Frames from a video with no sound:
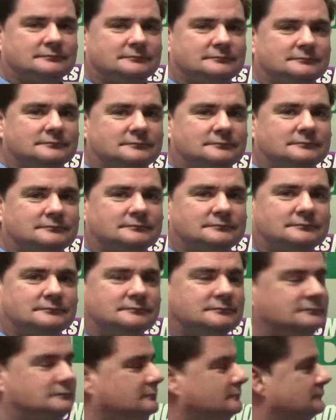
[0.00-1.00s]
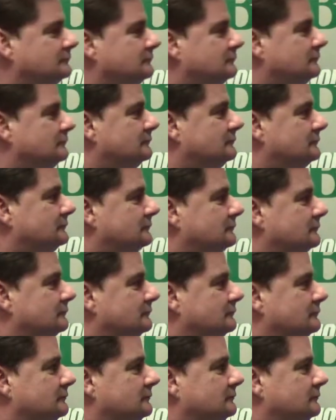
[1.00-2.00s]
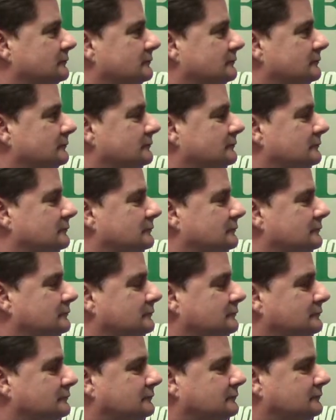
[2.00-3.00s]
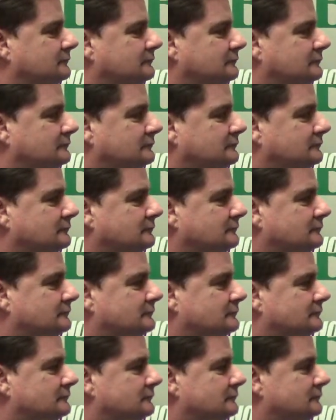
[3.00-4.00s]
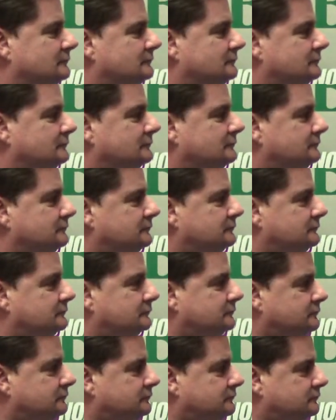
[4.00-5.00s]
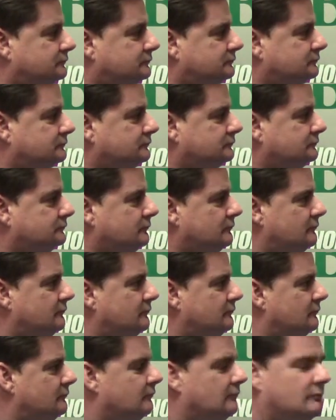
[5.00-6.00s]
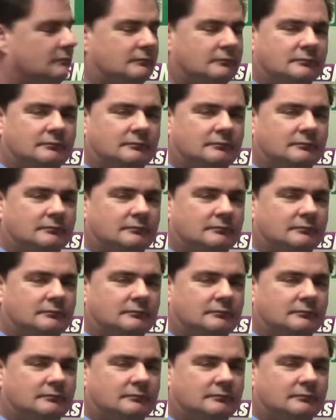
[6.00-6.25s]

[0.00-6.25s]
[no speech]